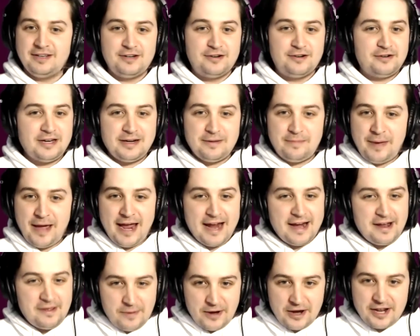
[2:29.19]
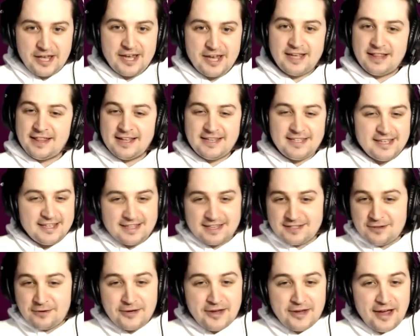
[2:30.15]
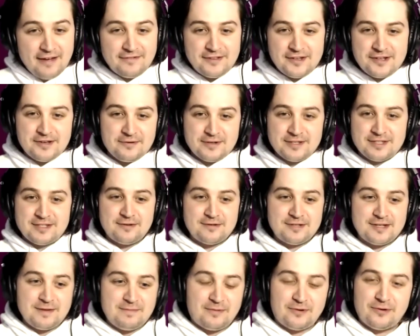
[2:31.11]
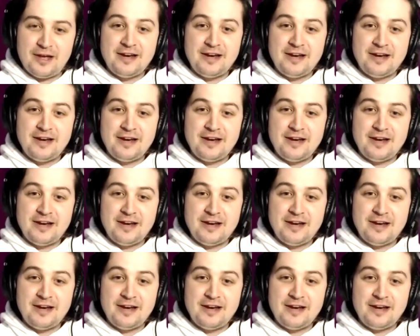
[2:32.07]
You don't need to pay anybody. That's it. That's all you have to do. It's so simple.